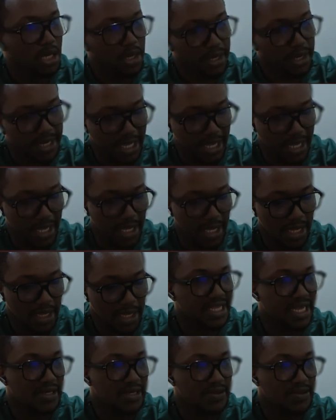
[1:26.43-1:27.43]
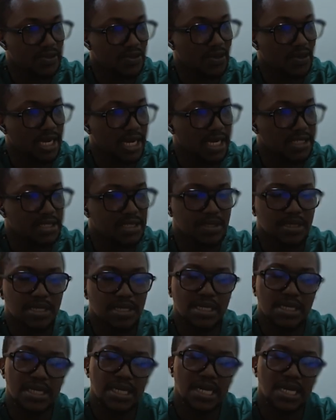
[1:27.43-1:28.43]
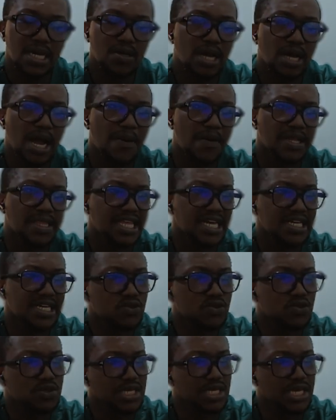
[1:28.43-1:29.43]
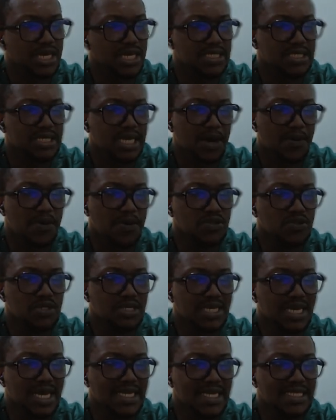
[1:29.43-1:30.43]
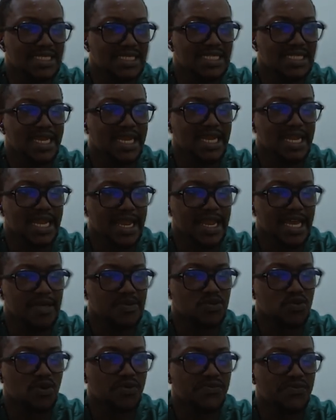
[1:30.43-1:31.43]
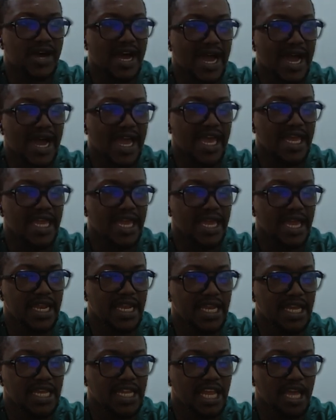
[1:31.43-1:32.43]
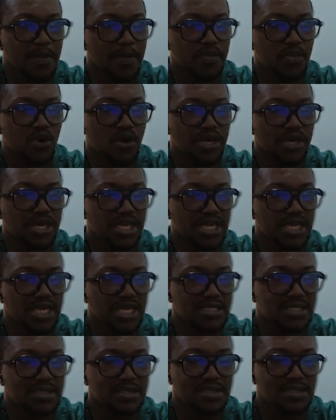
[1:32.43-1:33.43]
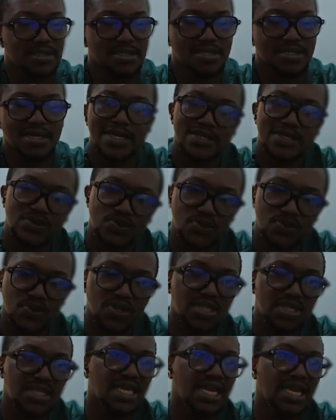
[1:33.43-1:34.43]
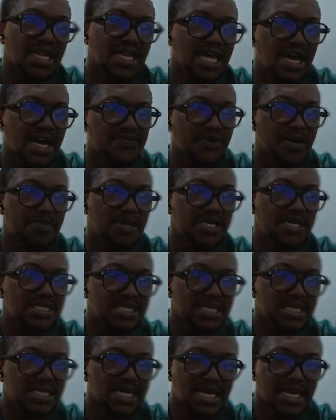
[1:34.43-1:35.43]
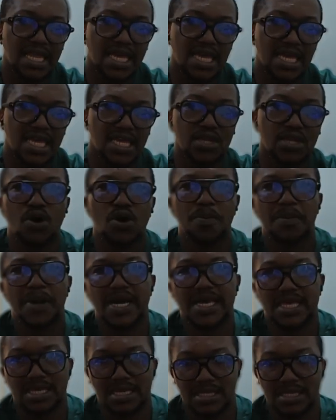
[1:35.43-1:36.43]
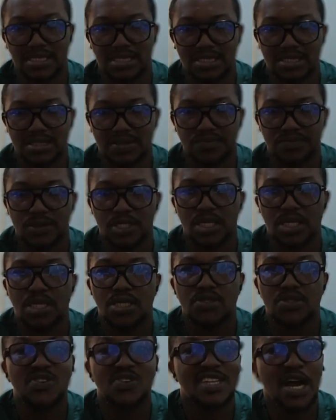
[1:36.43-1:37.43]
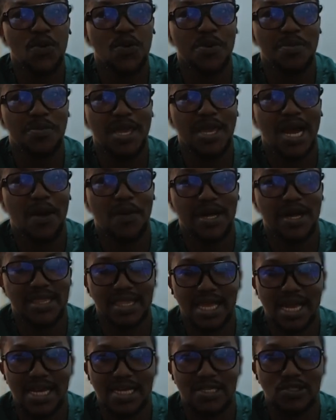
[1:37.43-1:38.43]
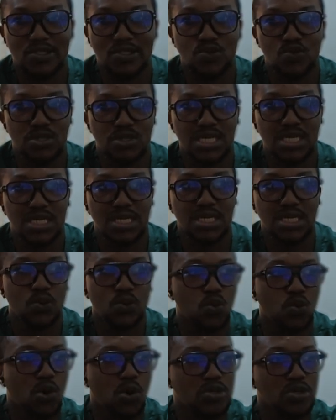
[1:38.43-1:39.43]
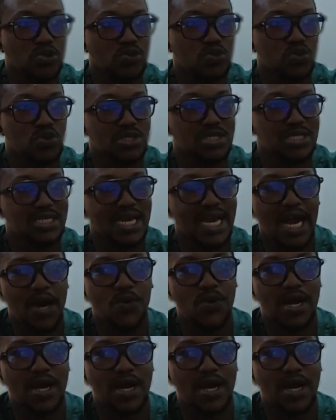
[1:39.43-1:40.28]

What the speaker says: the task on hand. Now our task today is I want to get the names of high earning employees sorted alphabetically in uppercase. So that will be our task today. We want to see how we